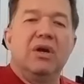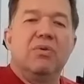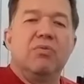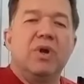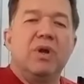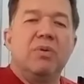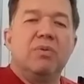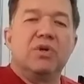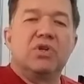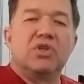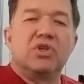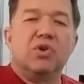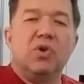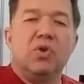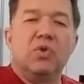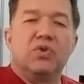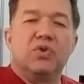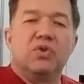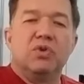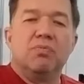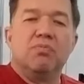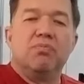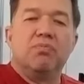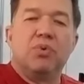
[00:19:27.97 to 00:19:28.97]
we were
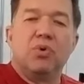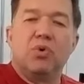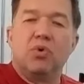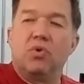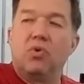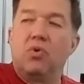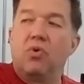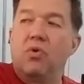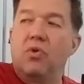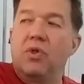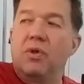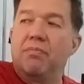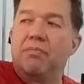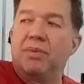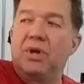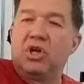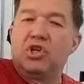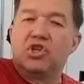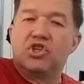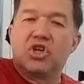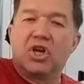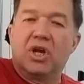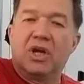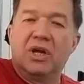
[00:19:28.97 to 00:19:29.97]
told to pull the
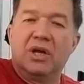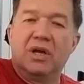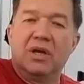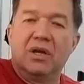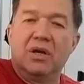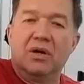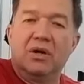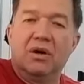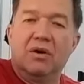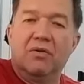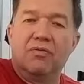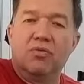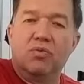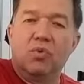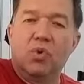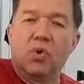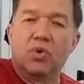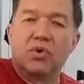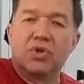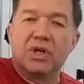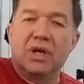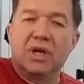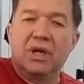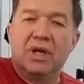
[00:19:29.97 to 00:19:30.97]
pitcher of
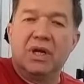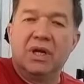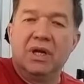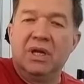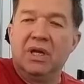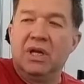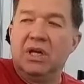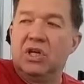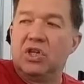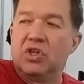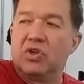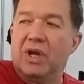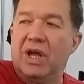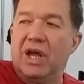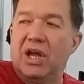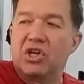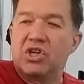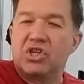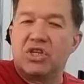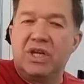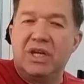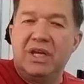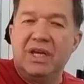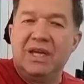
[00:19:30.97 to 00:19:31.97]
water, to
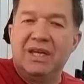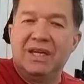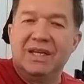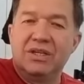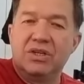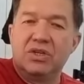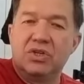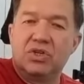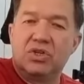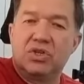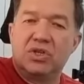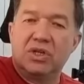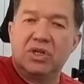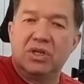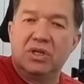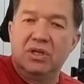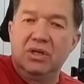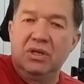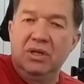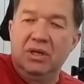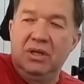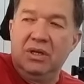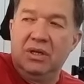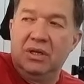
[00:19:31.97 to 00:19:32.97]
actually
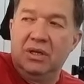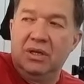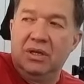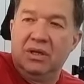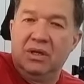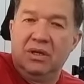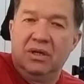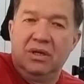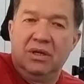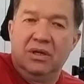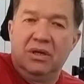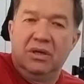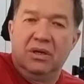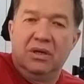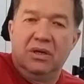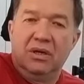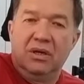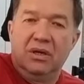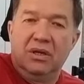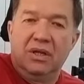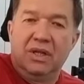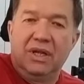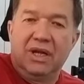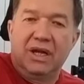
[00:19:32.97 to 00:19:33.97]
turn
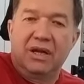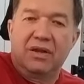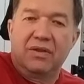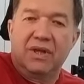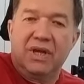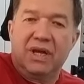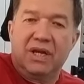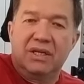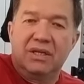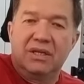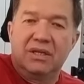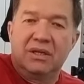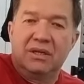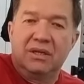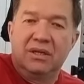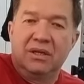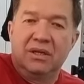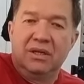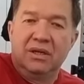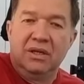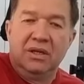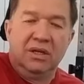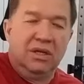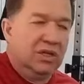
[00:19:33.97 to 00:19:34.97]
like that,
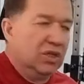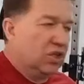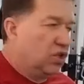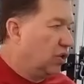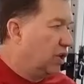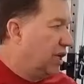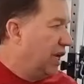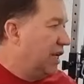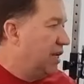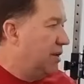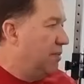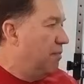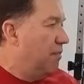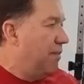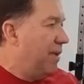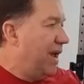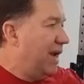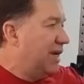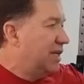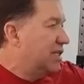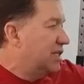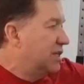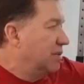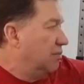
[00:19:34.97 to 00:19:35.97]
to get
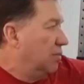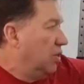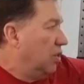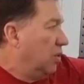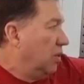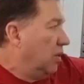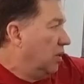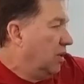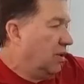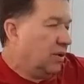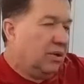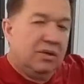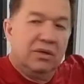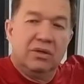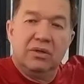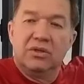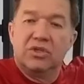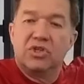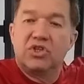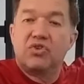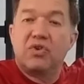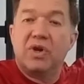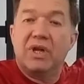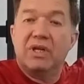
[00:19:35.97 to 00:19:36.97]
maximal
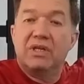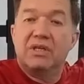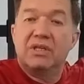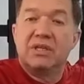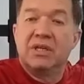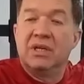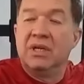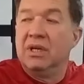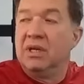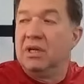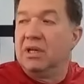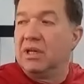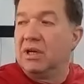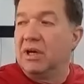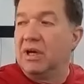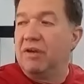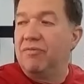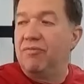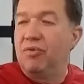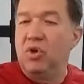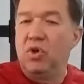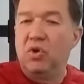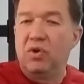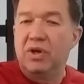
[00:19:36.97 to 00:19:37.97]
stress. Now,
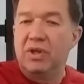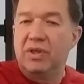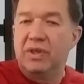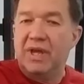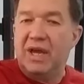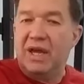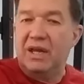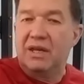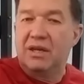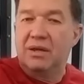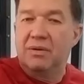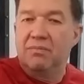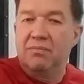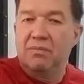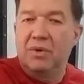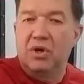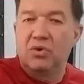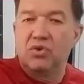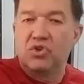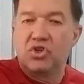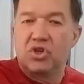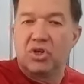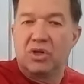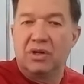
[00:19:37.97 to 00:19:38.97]
if we look at that
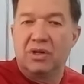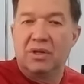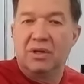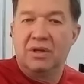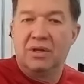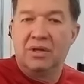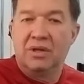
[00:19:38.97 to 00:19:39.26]
motion,